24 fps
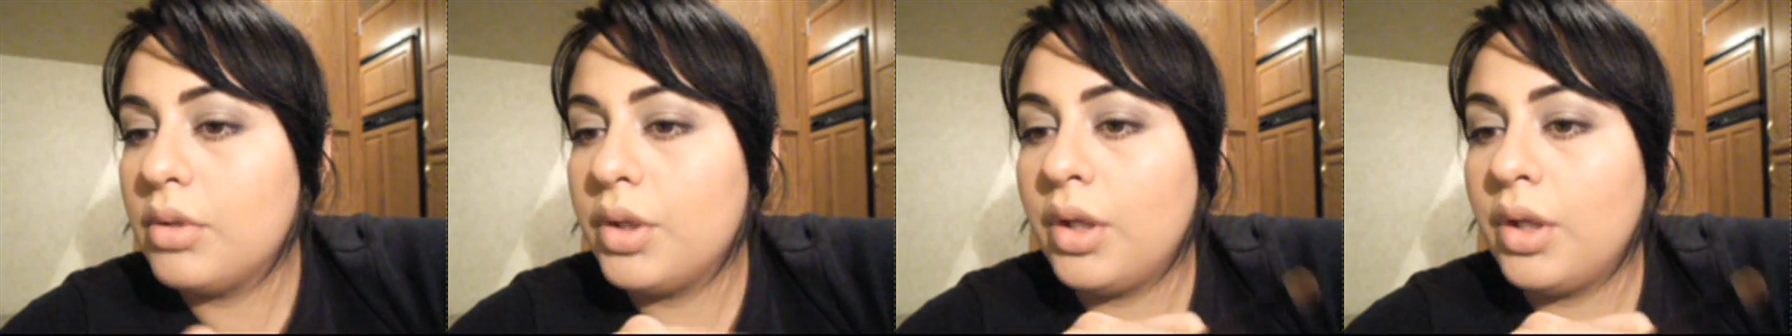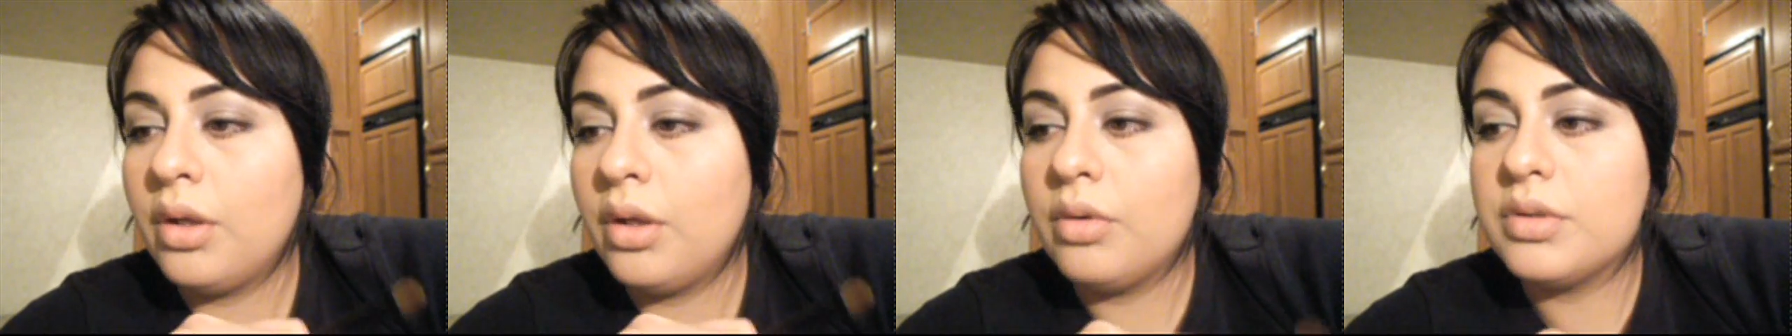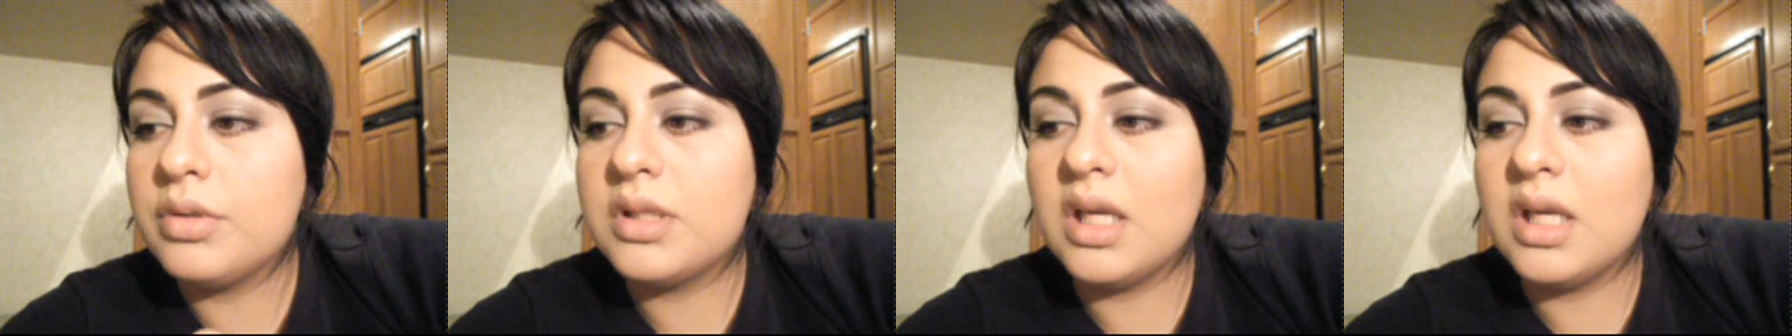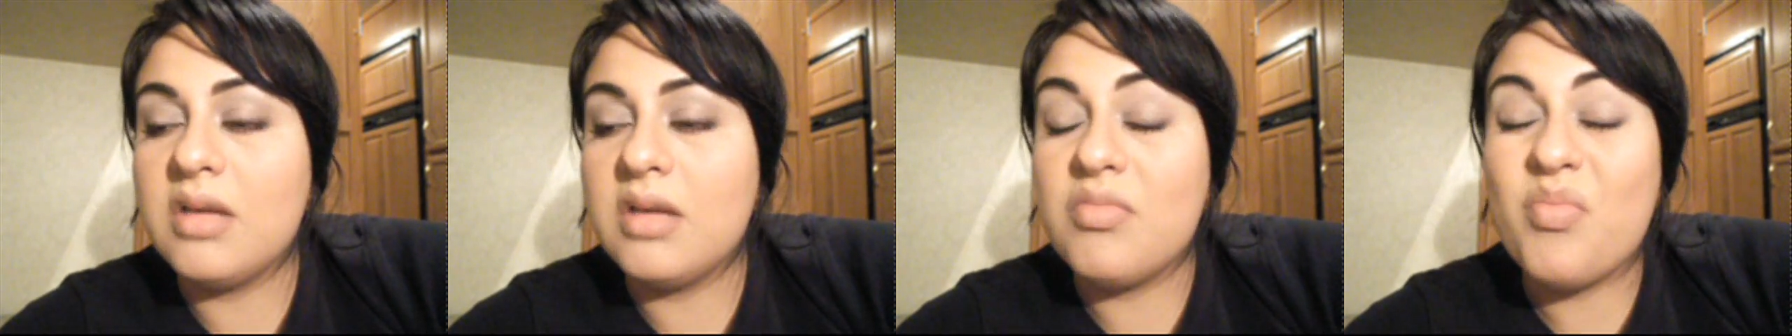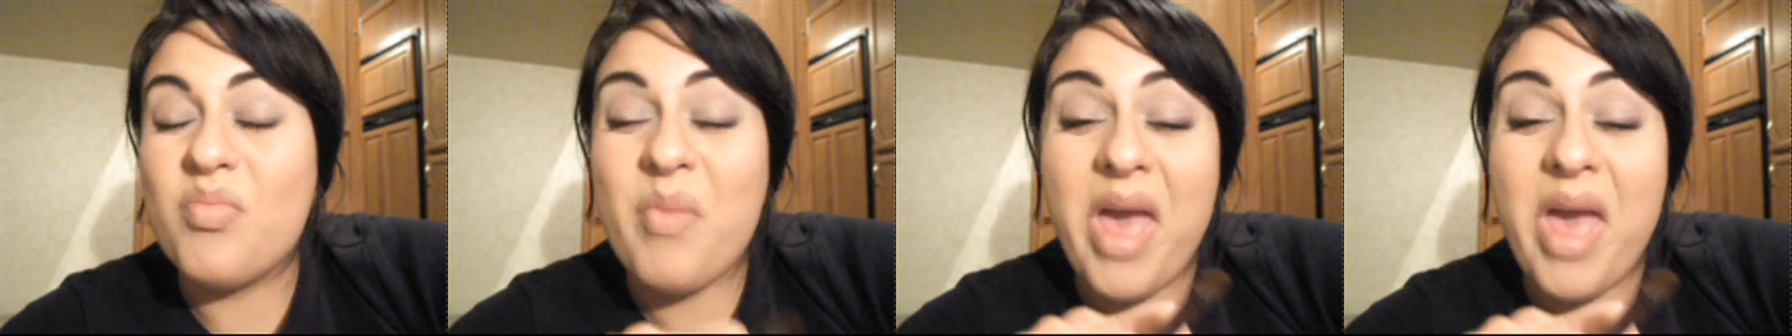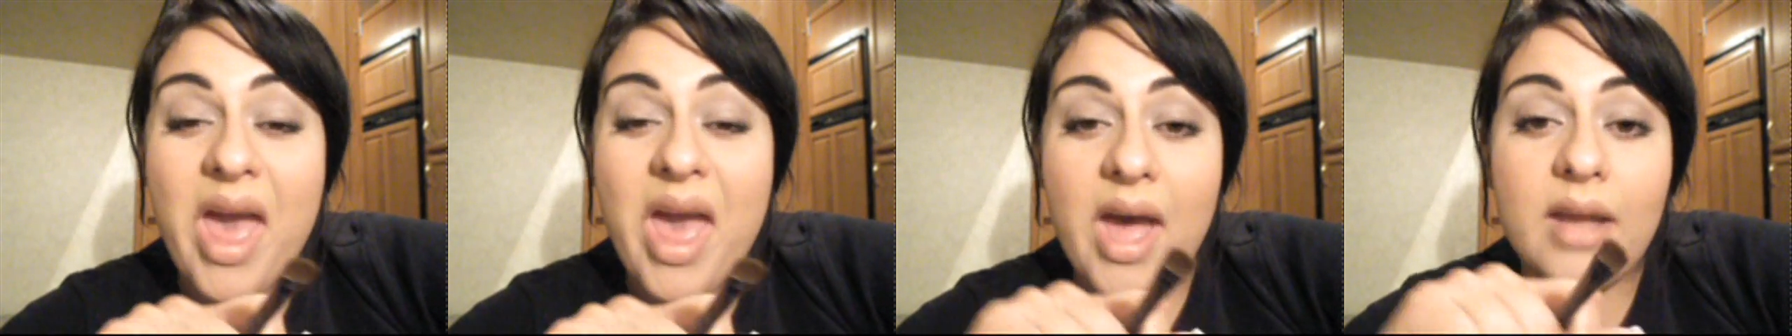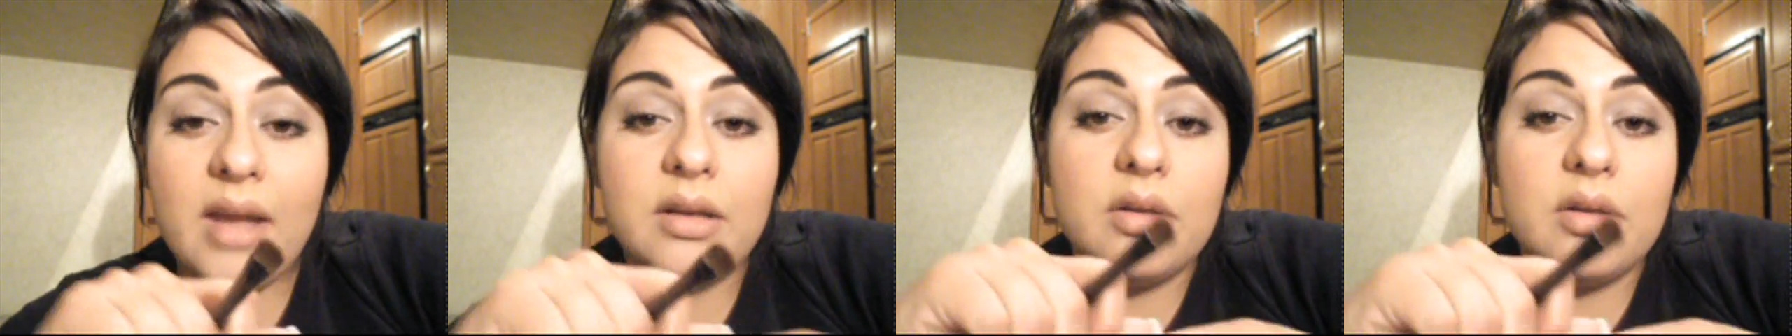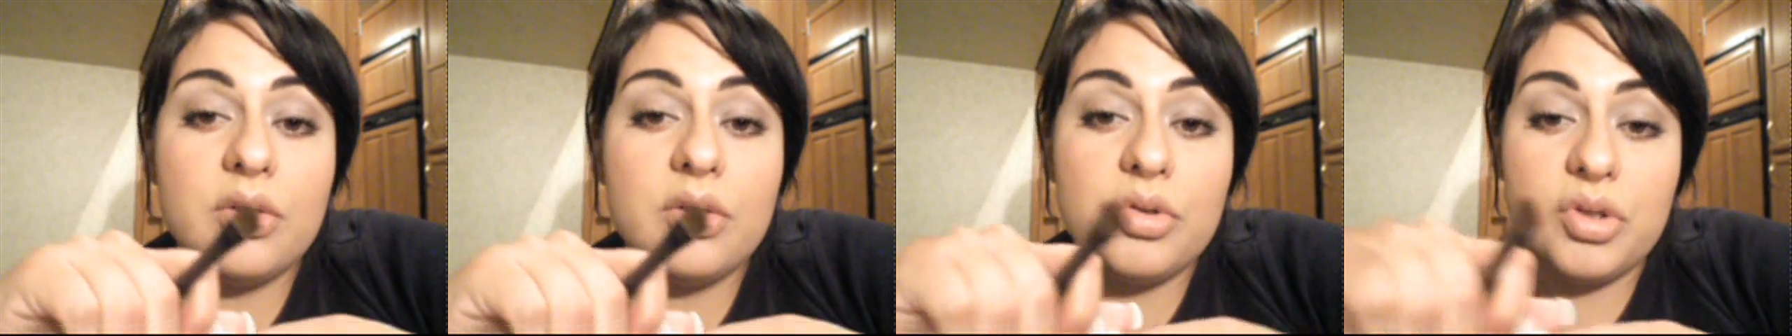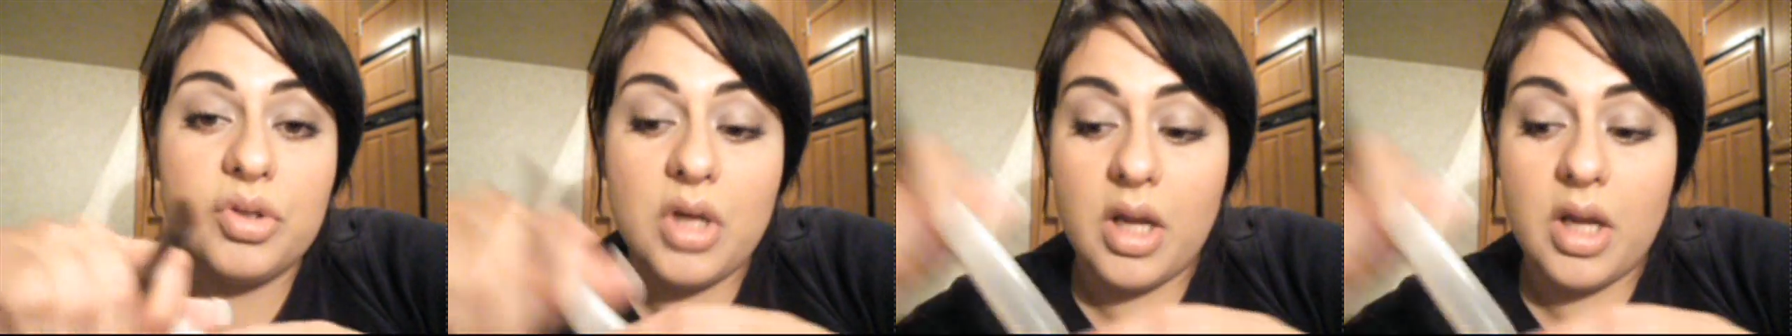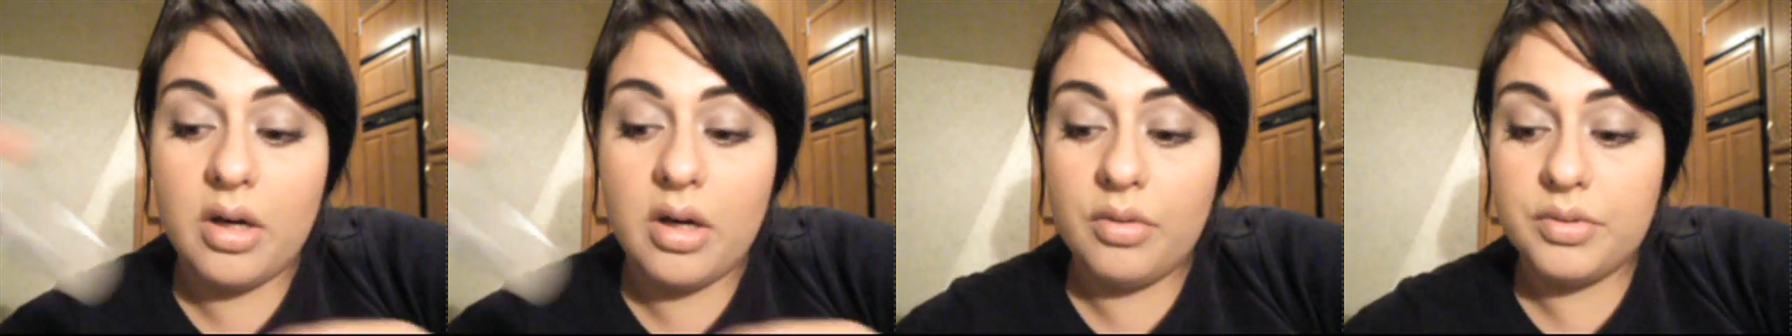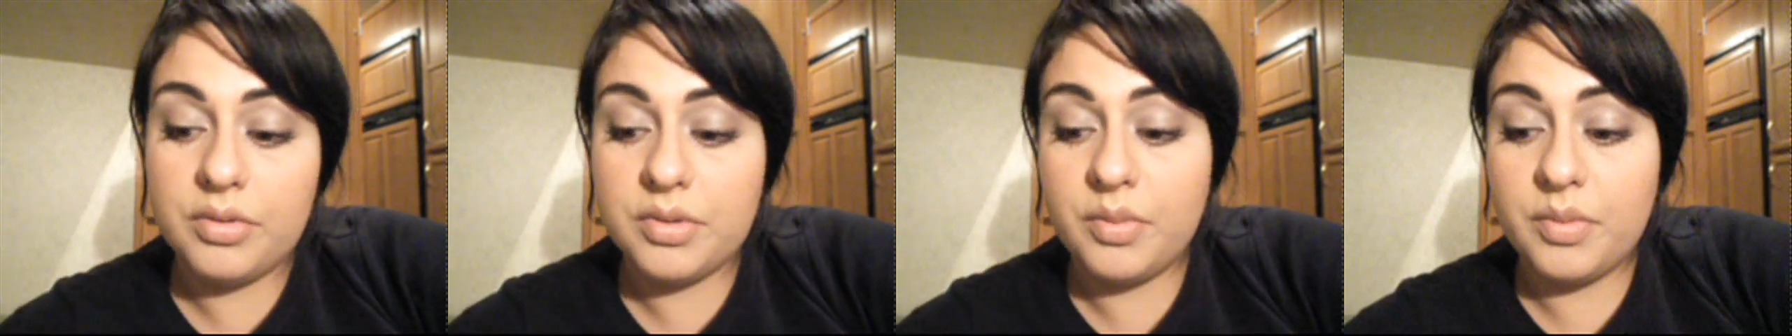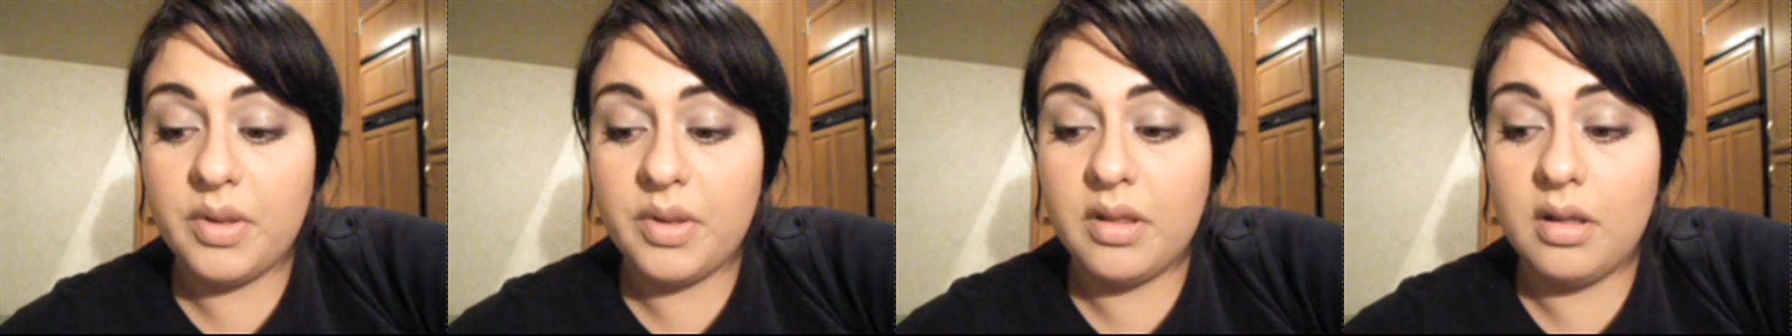using matte
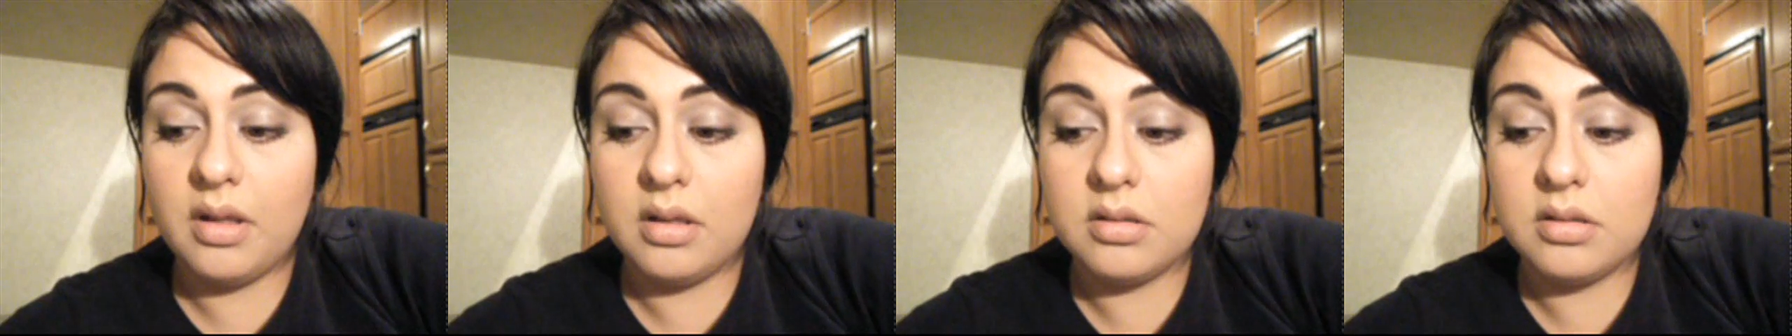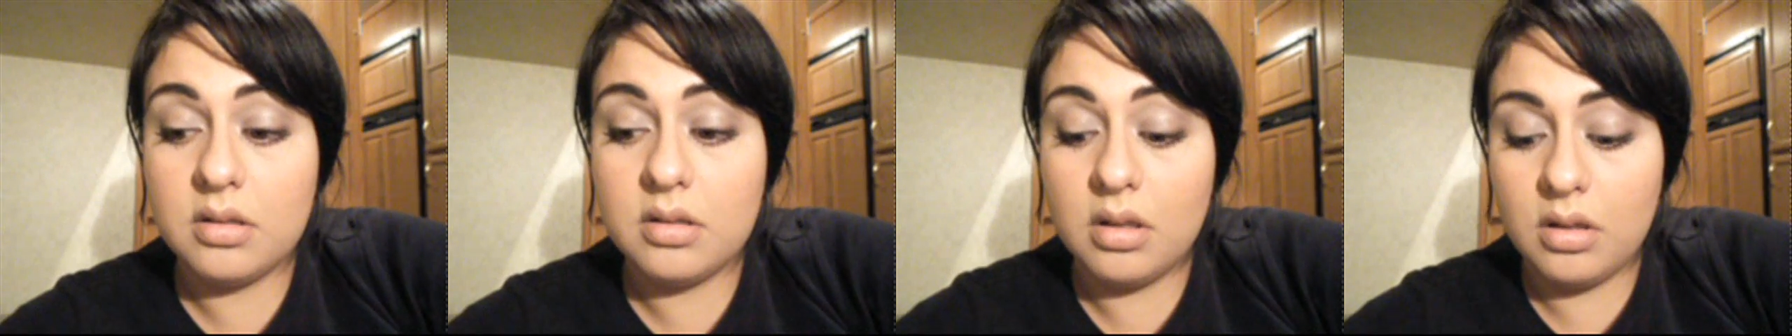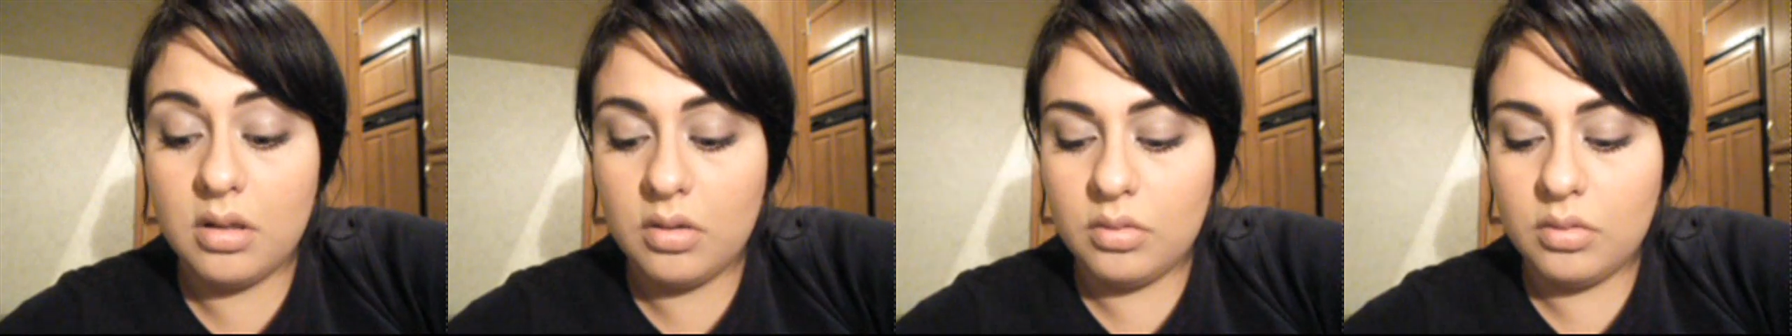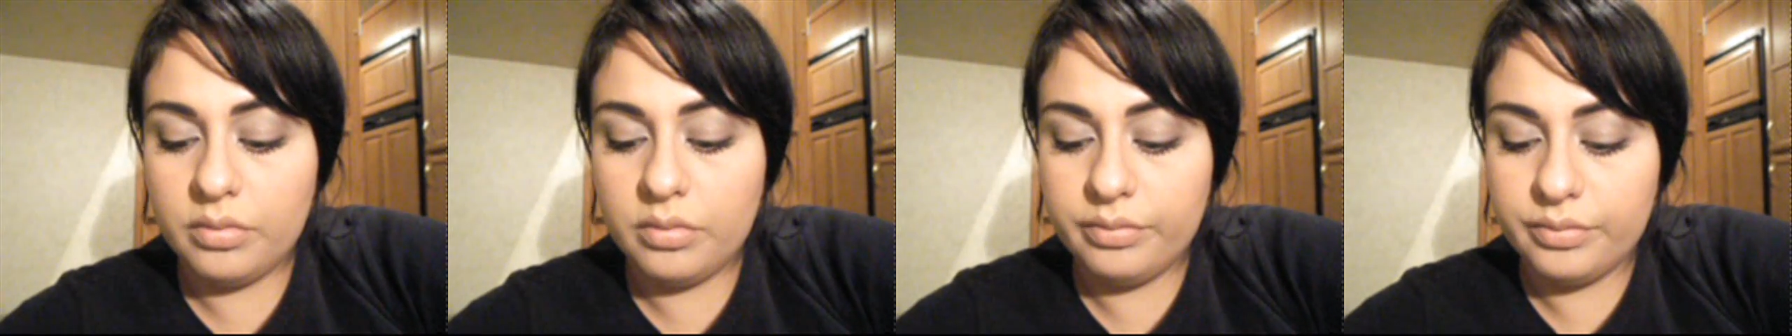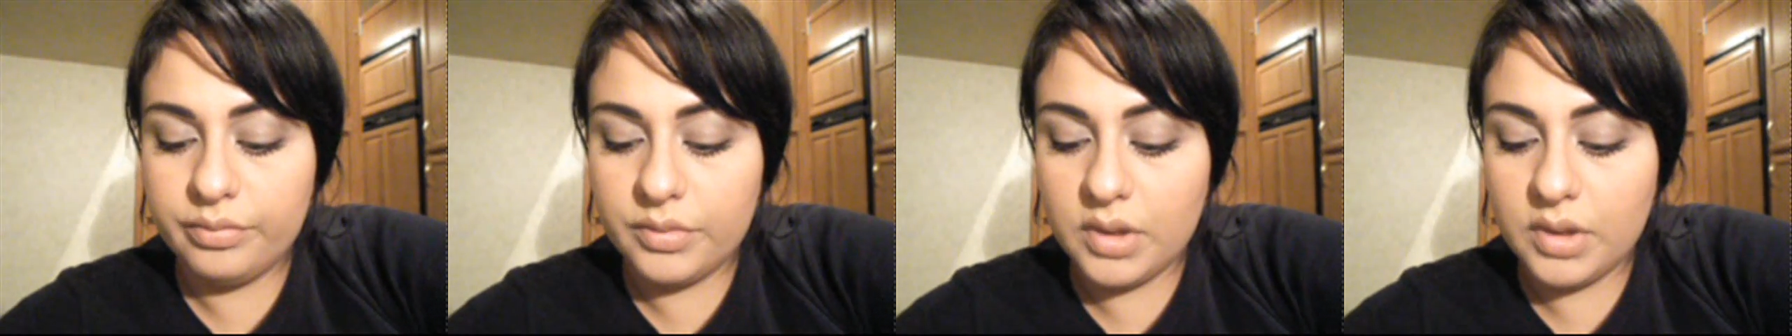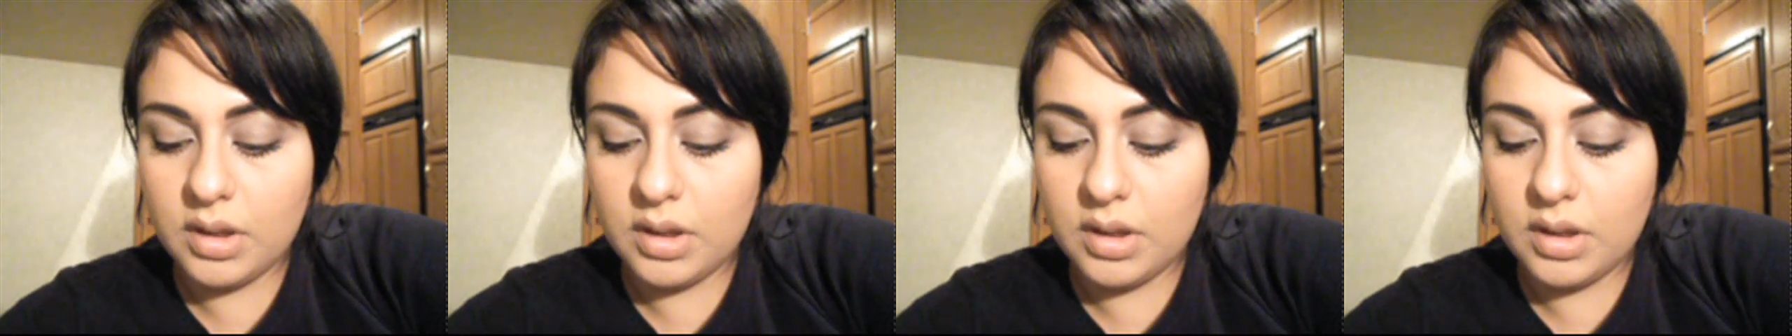shadows with this though,